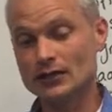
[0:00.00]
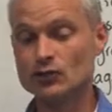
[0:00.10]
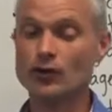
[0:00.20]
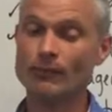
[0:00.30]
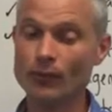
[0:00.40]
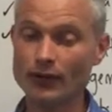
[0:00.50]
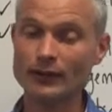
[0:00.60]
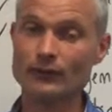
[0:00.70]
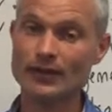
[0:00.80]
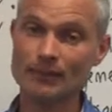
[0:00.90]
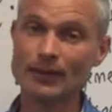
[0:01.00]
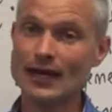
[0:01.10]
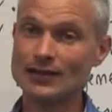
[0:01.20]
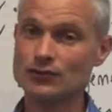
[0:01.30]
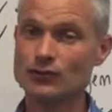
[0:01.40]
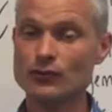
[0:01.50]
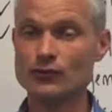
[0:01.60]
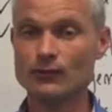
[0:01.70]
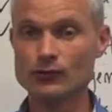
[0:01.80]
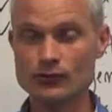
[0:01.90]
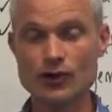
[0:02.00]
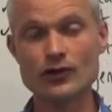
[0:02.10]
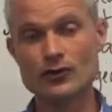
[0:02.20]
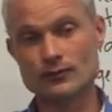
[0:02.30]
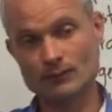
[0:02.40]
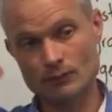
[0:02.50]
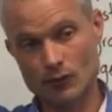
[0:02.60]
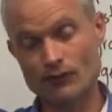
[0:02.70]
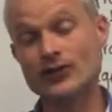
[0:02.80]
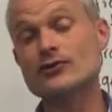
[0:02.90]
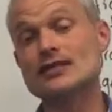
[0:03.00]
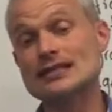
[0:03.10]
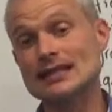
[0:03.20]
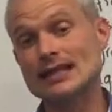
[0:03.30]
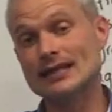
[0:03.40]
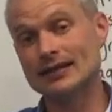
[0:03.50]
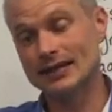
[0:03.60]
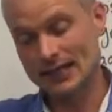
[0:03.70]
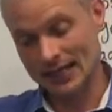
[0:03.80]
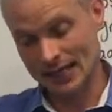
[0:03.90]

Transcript: to a point where the plants will grow more vigorously and